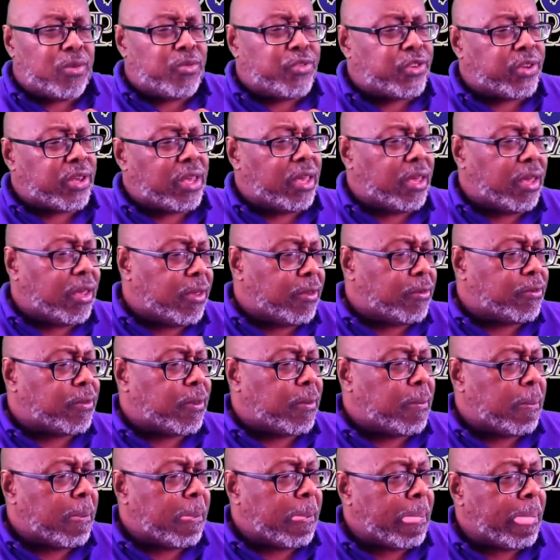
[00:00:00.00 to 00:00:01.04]
says.
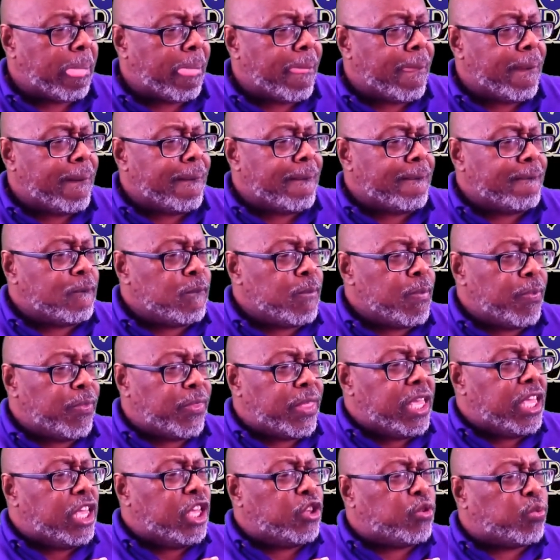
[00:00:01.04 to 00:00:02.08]

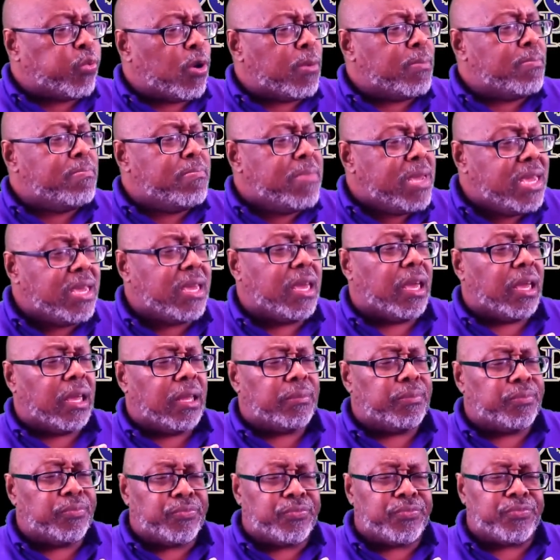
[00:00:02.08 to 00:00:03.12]
These were men.